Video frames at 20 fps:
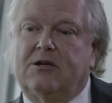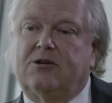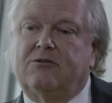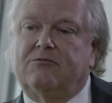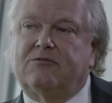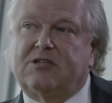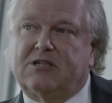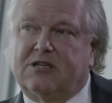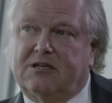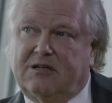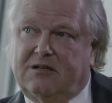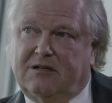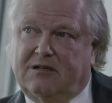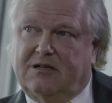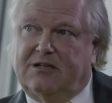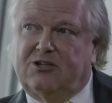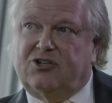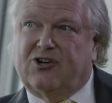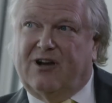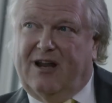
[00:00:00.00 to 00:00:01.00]
You
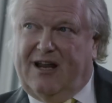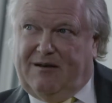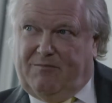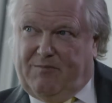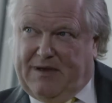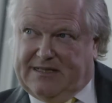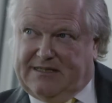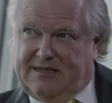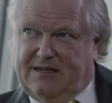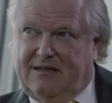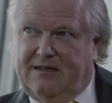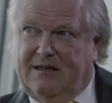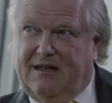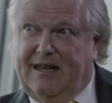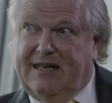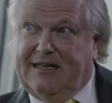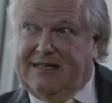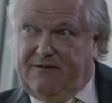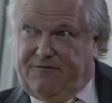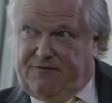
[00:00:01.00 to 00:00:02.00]
certainly train better
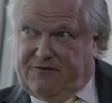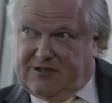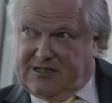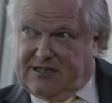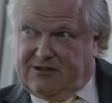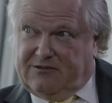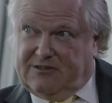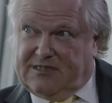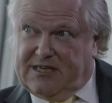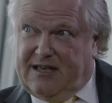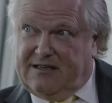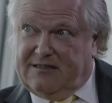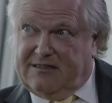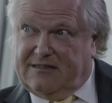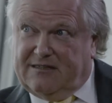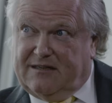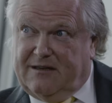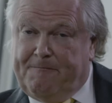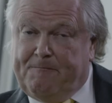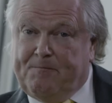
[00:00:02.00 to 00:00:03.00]
in different skill
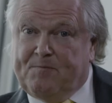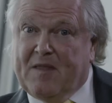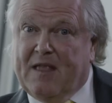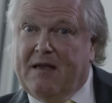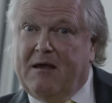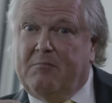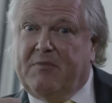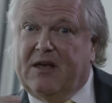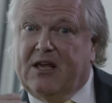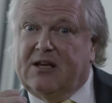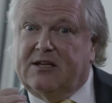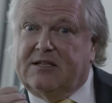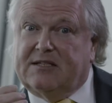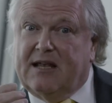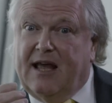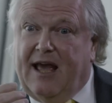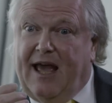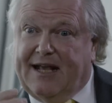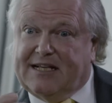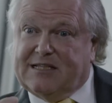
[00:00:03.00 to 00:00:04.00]
sets because
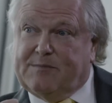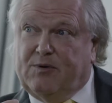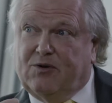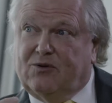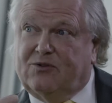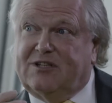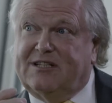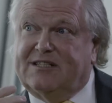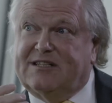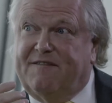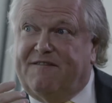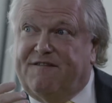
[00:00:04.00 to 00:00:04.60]
export is a